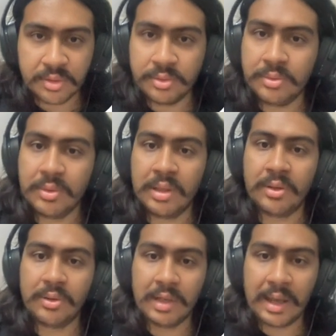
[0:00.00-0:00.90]
through a
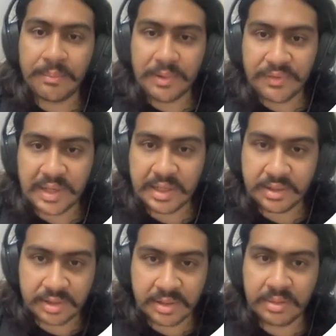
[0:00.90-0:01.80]
whole
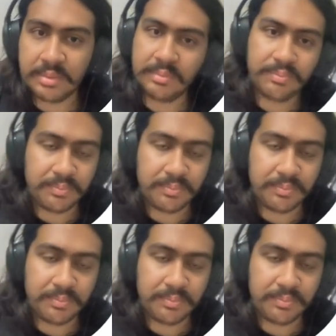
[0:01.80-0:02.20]
amplification